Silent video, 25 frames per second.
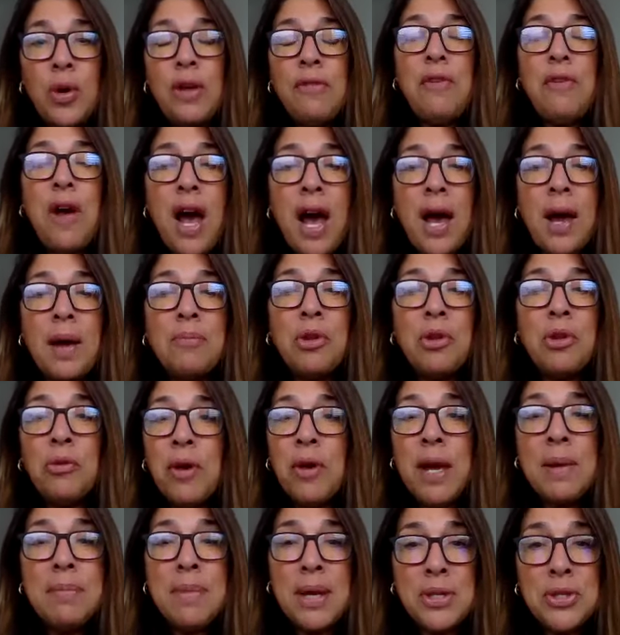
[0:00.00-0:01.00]
if I'm the
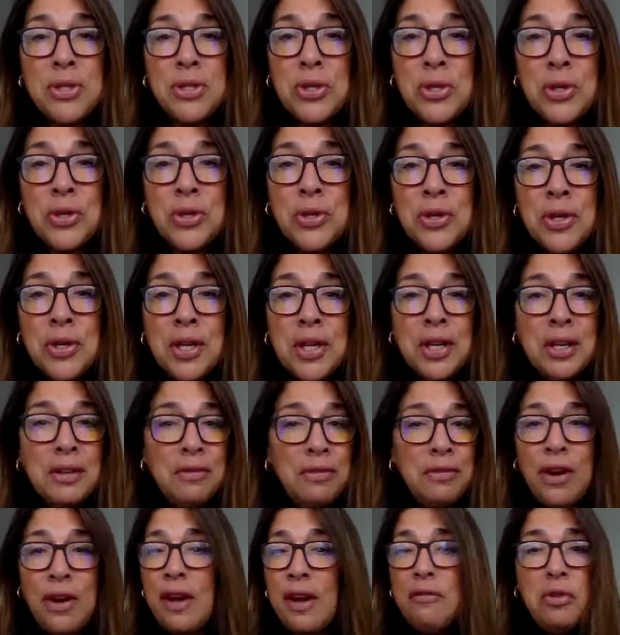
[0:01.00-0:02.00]
right mentor
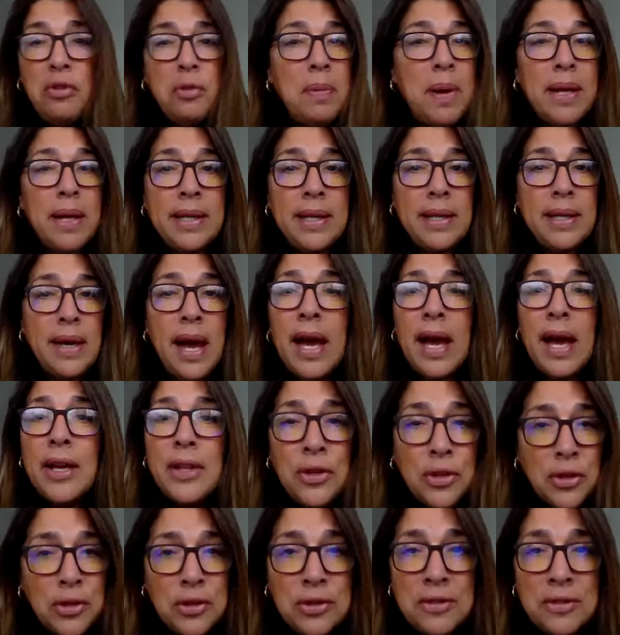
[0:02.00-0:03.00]
for everybody
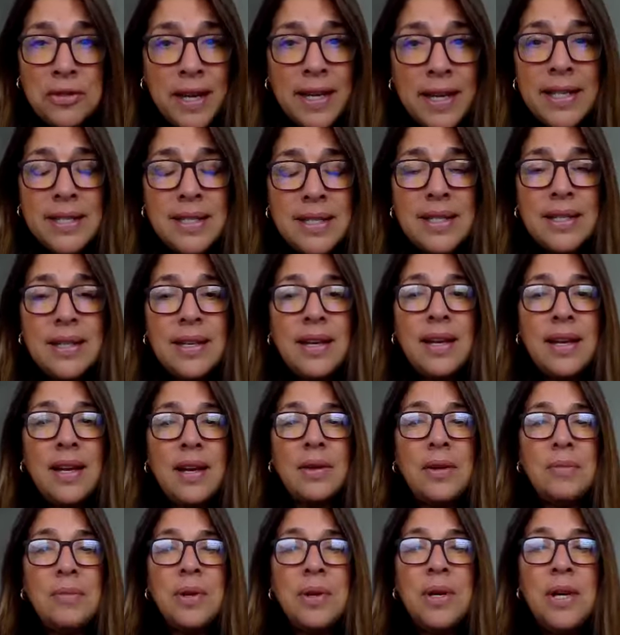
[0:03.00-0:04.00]
either, right?
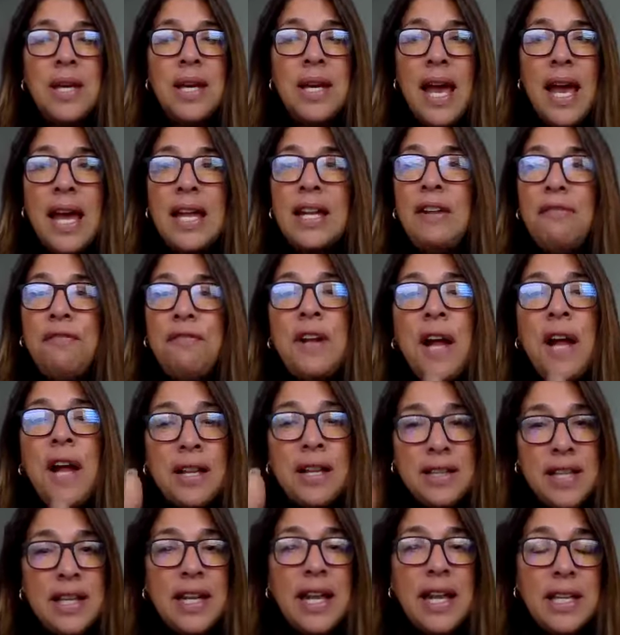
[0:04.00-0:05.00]
And if
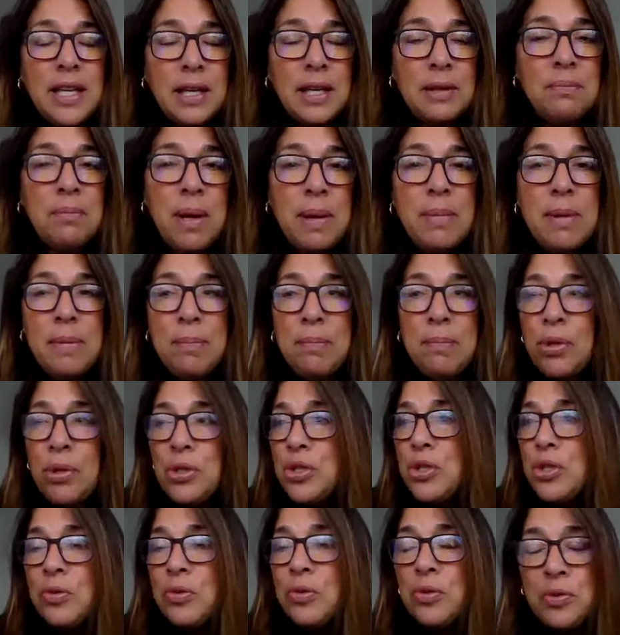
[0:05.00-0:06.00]
not, then I can maybe
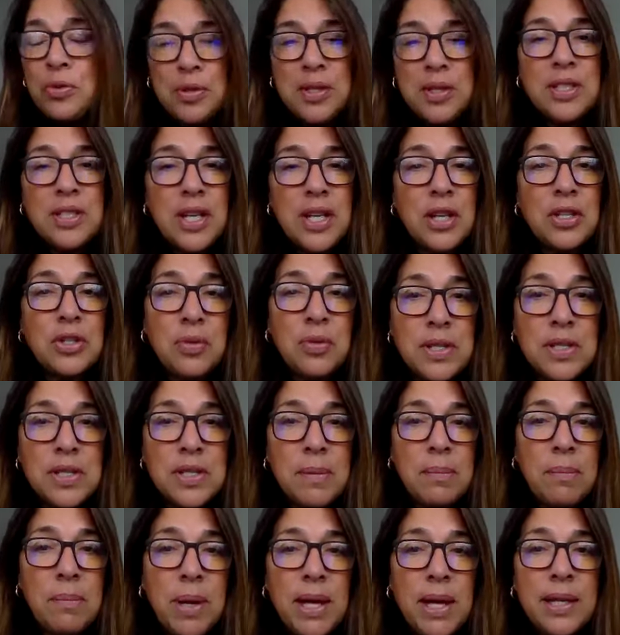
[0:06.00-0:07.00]
put you in touch with
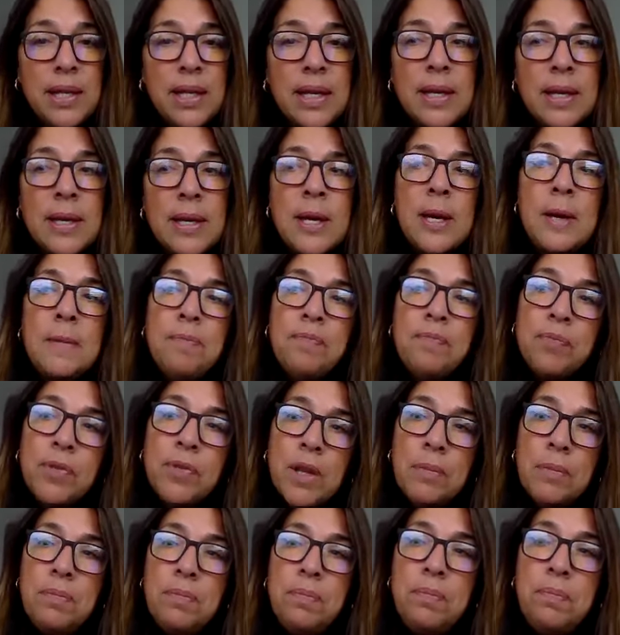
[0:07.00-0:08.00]
somebody.
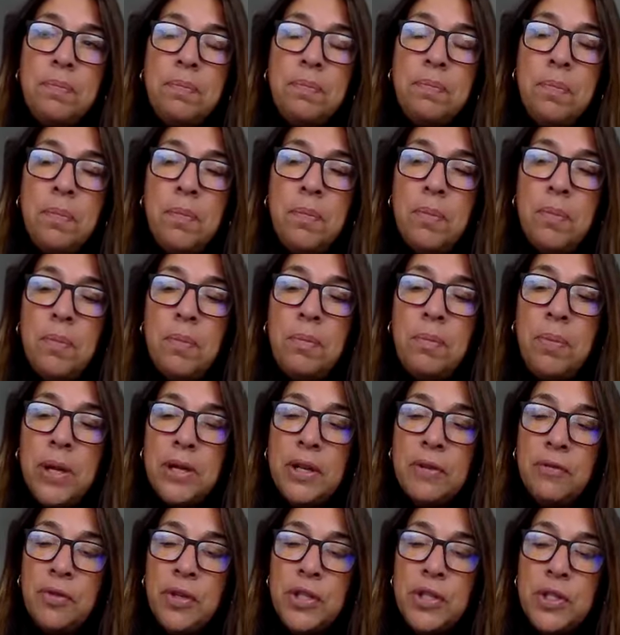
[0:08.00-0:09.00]
But
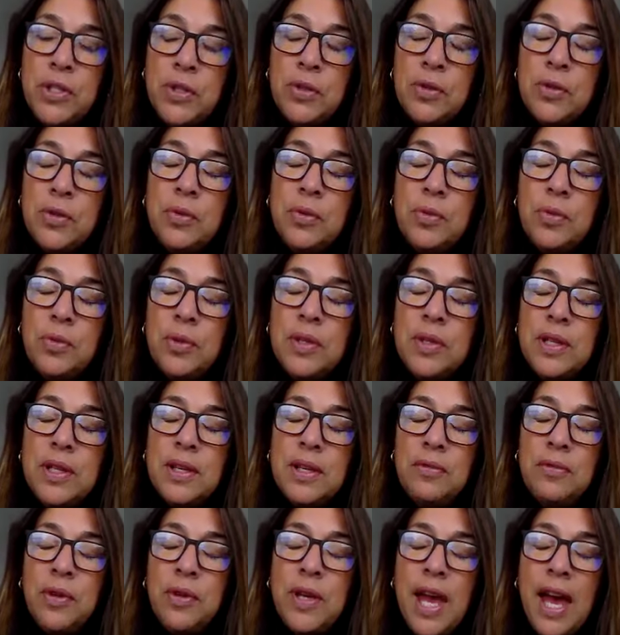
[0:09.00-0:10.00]
if we
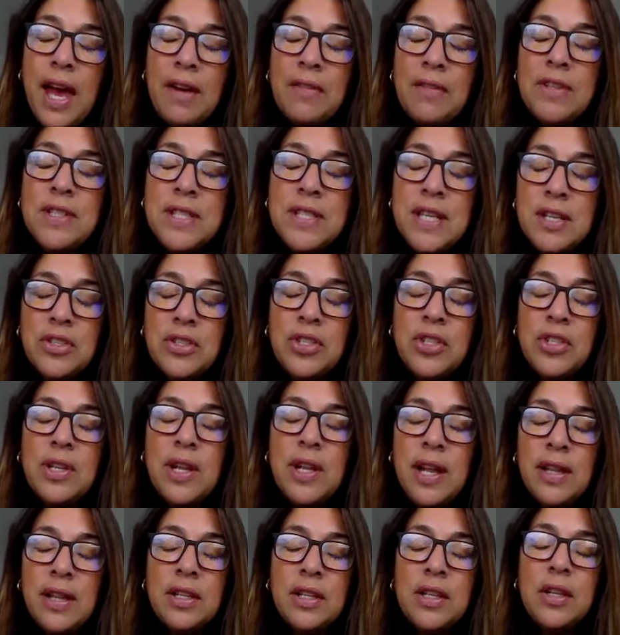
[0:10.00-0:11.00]
have
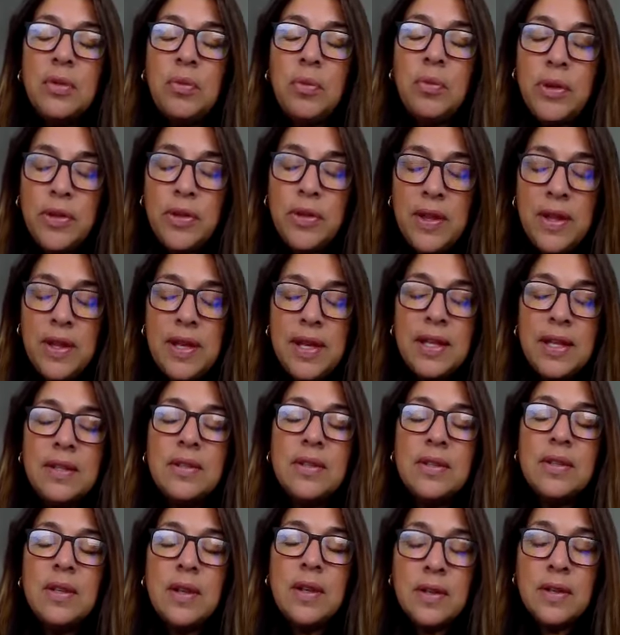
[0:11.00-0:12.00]
intentionality
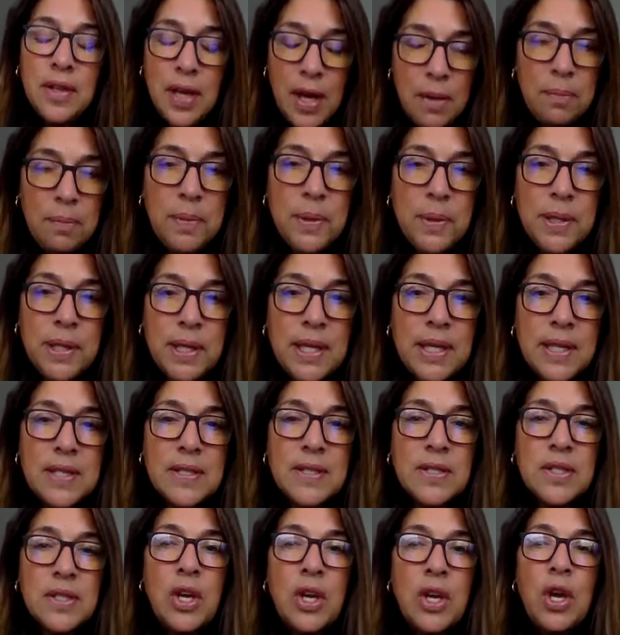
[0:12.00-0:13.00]
within
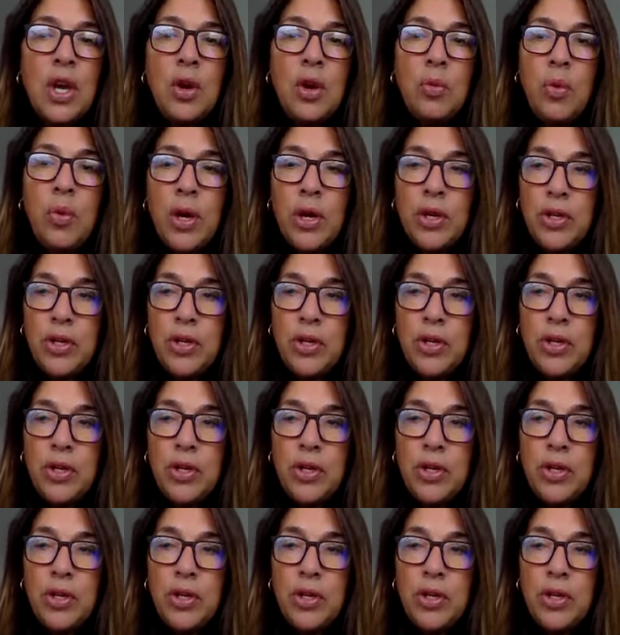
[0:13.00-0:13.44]
companies where